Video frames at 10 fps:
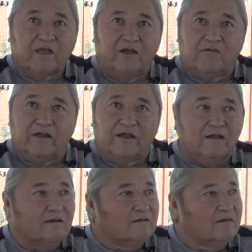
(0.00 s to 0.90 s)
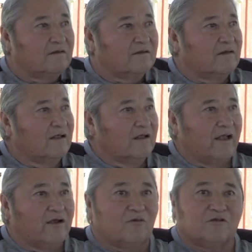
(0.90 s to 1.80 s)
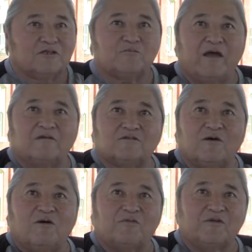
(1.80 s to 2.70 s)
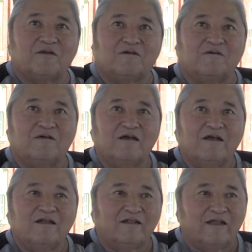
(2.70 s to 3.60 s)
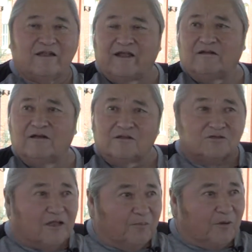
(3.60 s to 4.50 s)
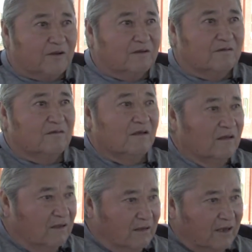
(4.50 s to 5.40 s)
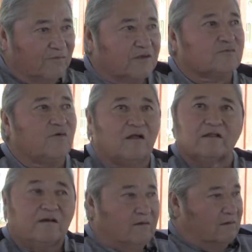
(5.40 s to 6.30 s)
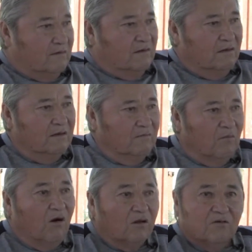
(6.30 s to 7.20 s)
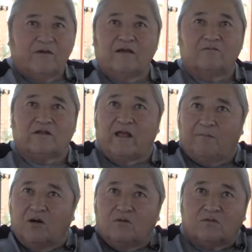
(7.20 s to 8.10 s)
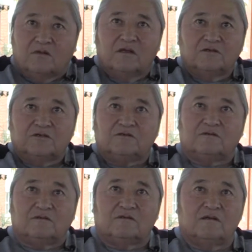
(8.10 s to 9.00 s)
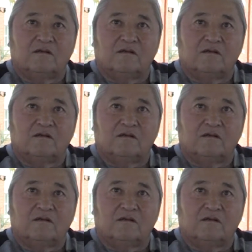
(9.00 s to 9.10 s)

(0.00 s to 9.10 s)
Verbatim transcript: Every hit, the air would just bounce off, you know. Then take another step or two, and just follow that ball around with that bow, shooting.